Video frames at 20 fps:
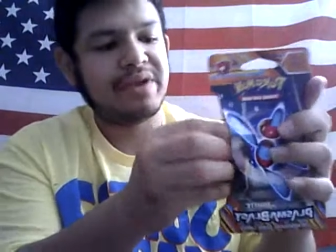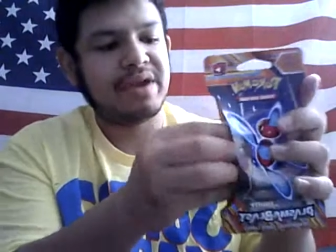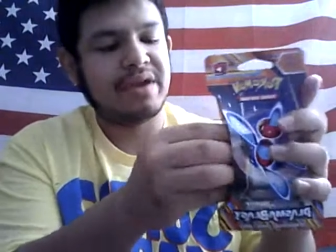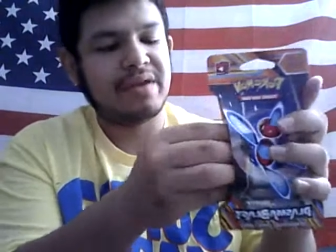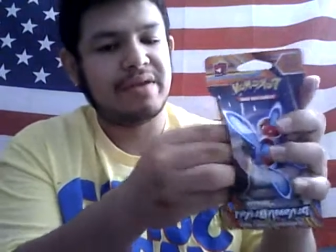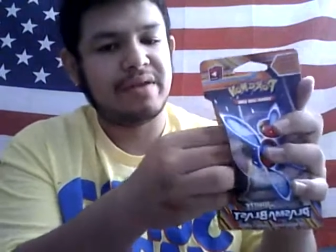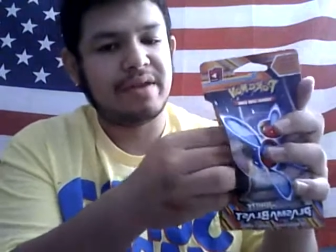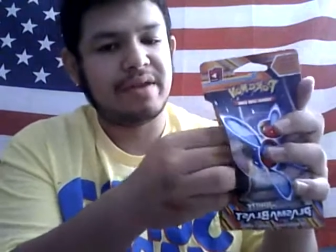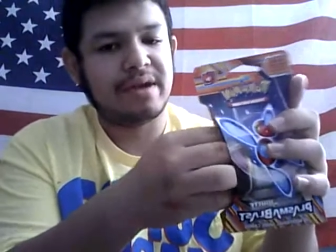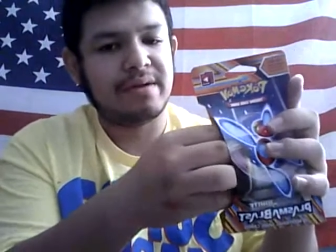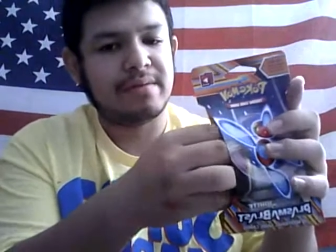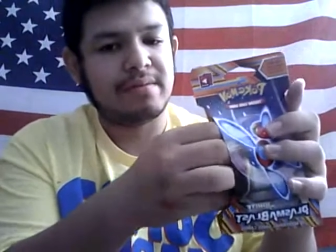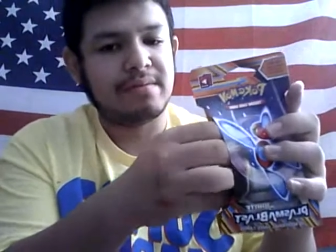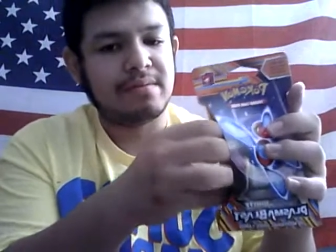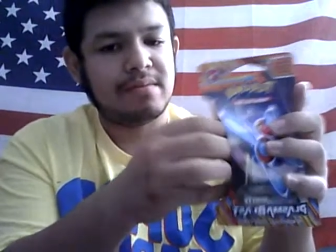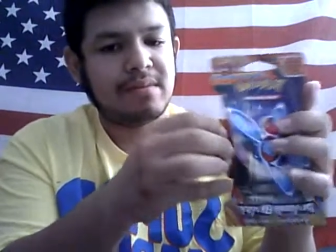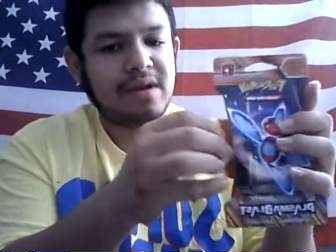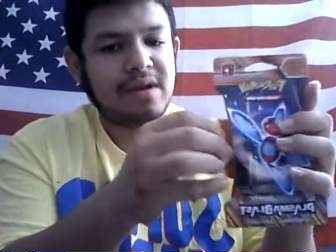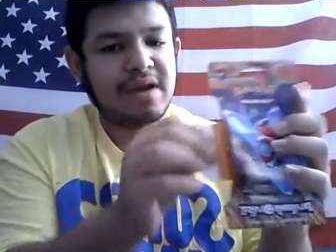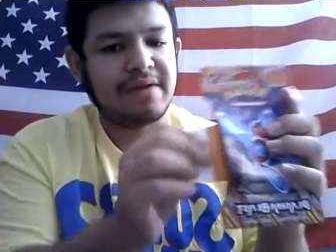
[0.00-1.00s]
and then
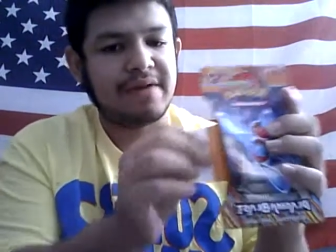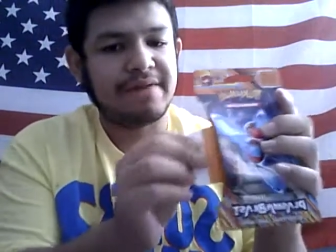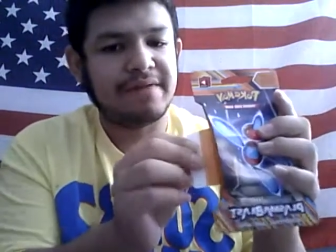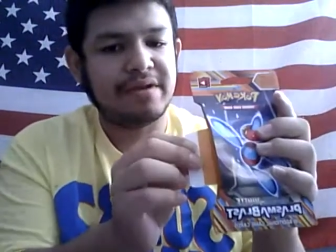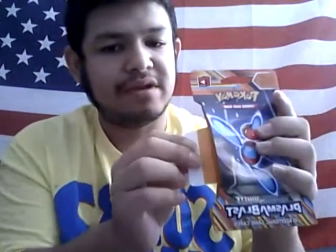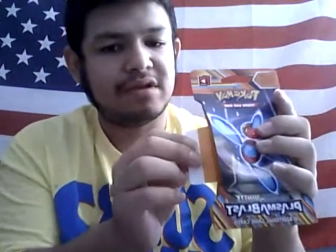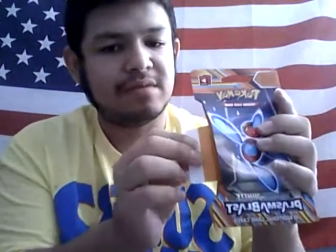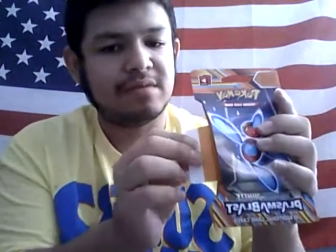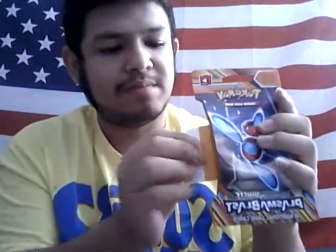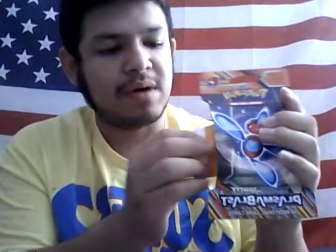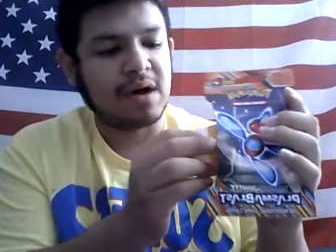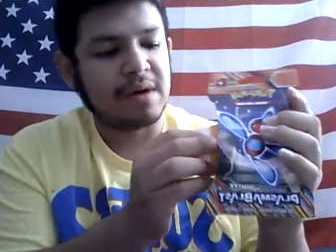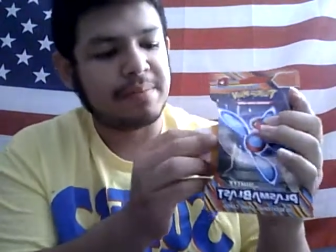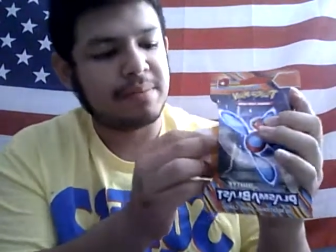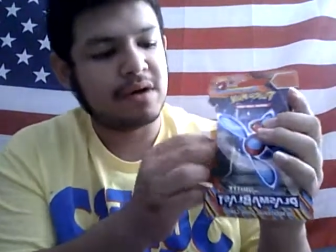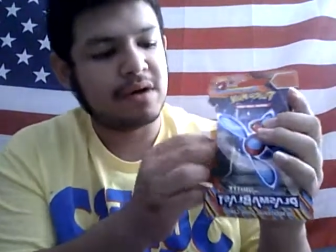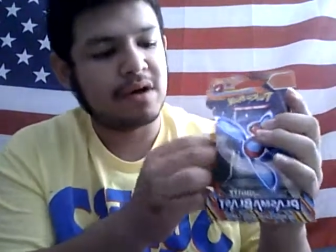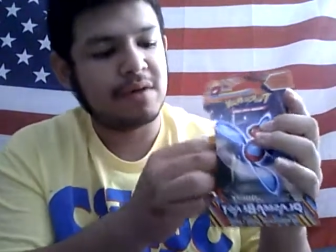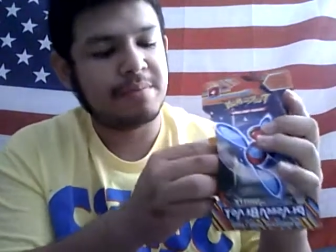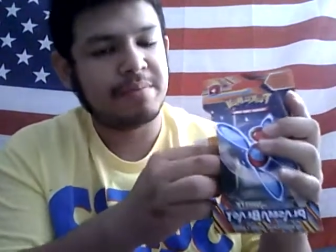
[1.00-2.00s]
have this
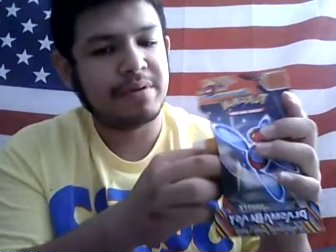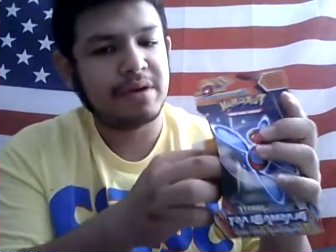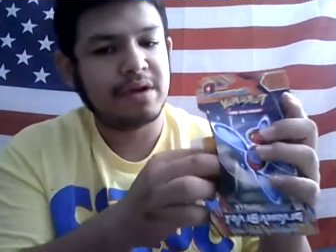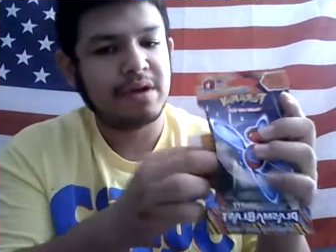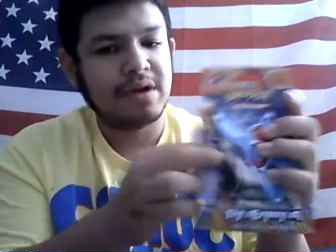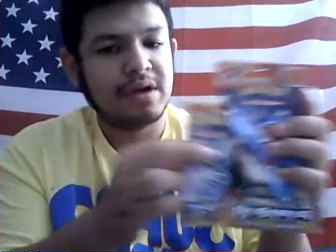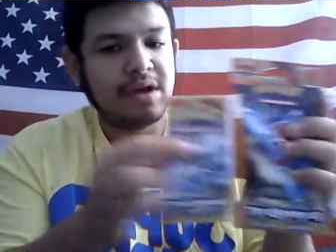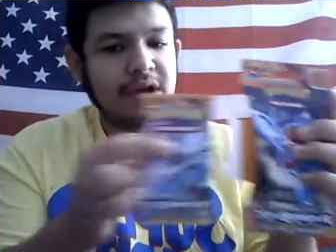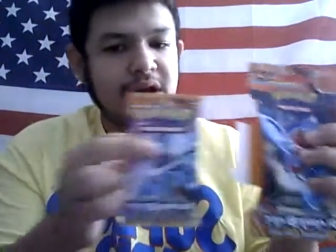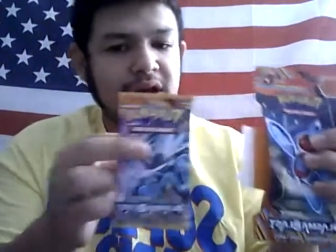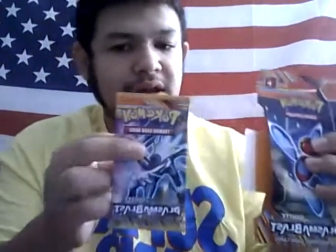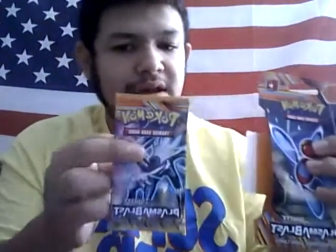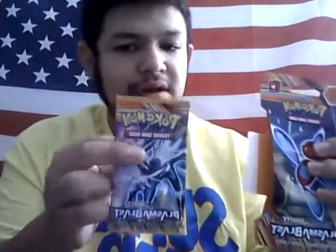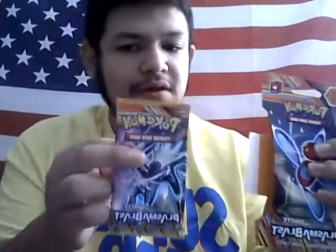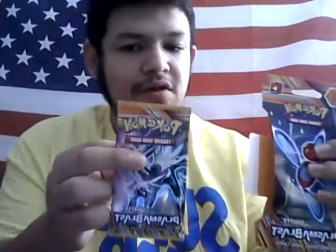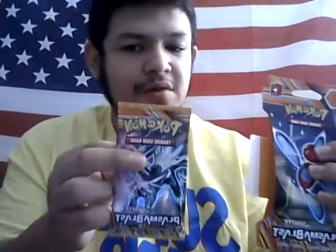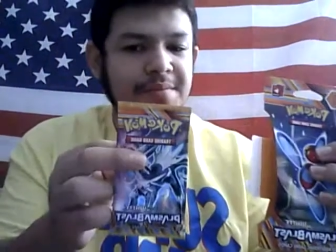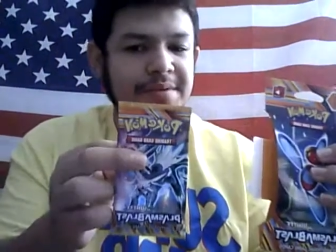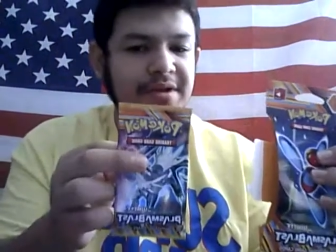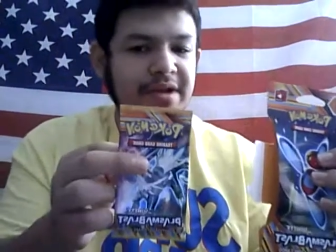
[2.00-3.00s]
pop up, and
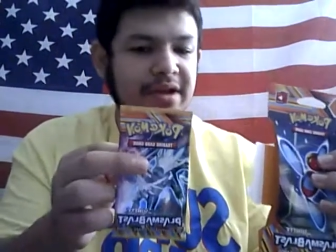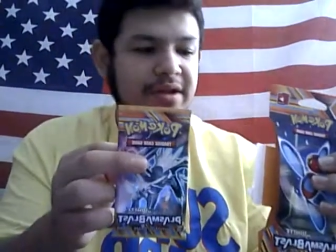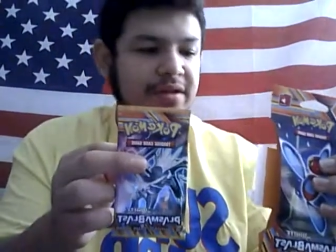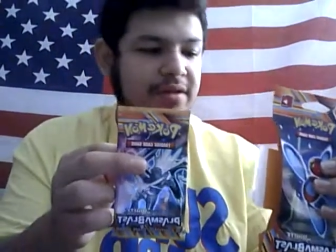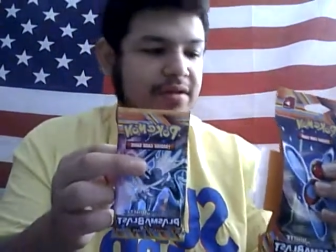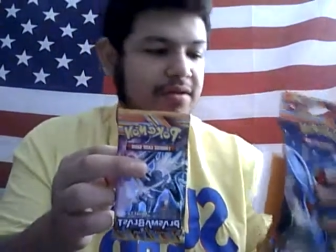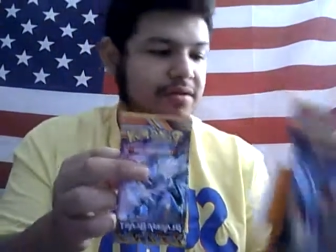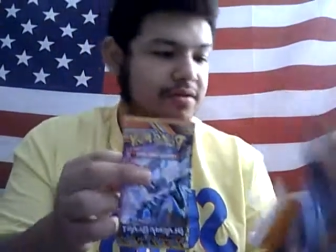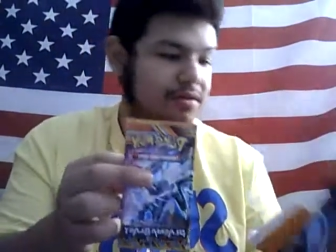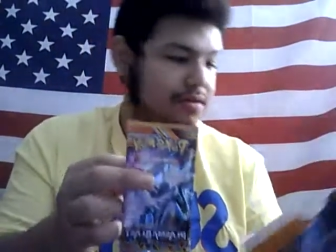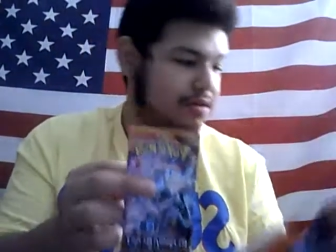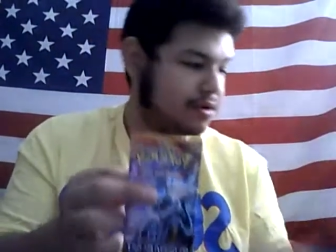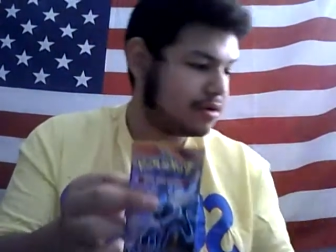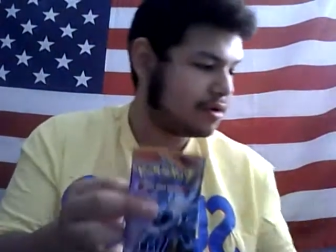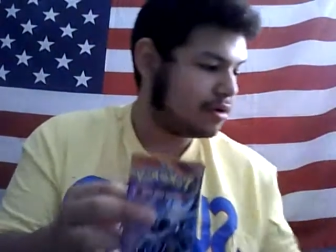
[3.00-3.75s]
then open like this.